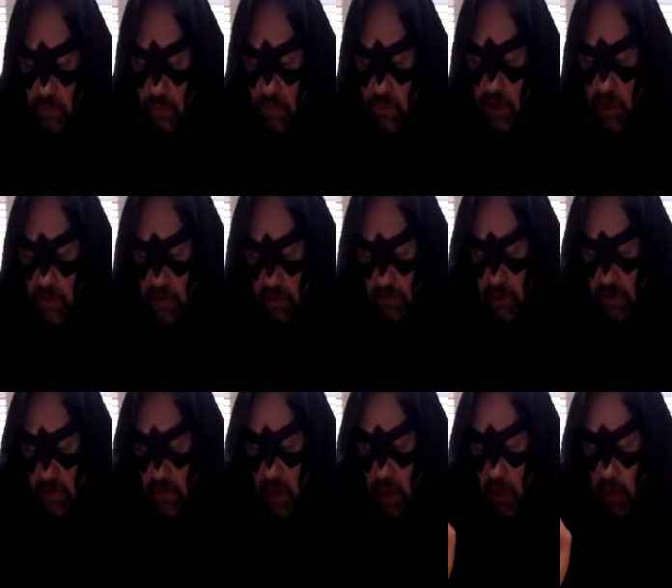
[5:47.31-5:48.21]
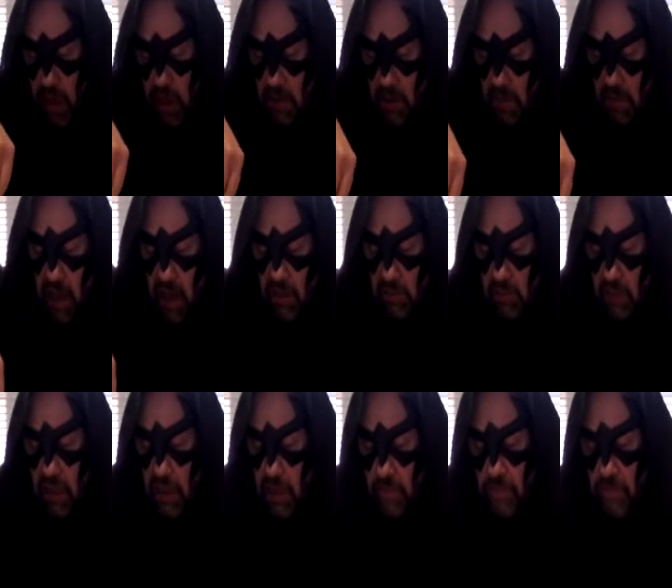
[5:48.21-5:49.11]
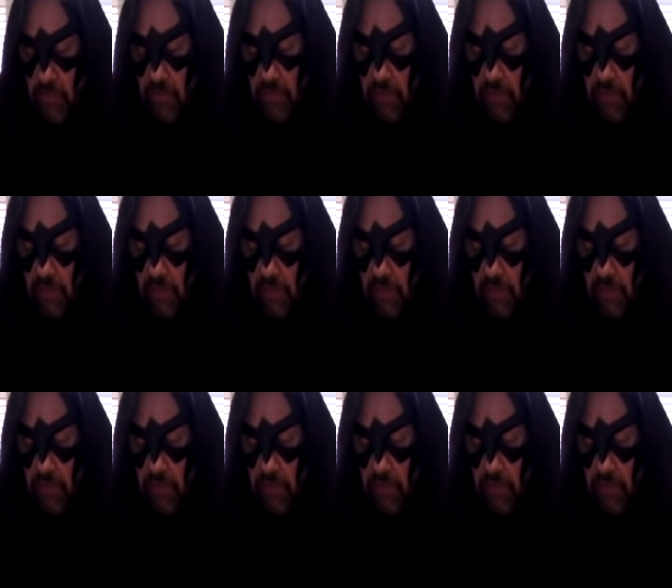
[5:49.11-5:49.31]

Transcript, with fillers: Sometimes I'll watch them heavily.